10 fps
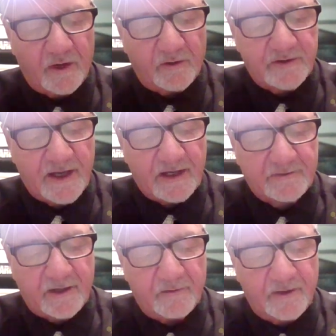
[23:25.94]

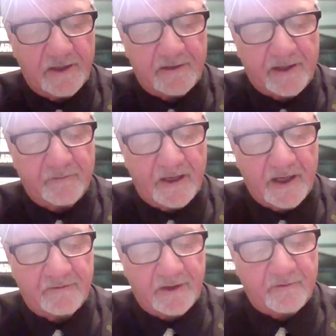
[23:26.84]
satisfied with anything we
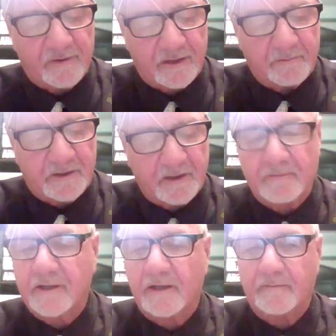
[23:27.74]
have and everything becomes
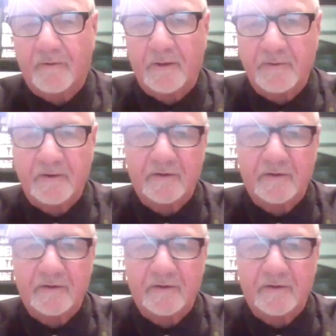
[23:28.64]
unimportant.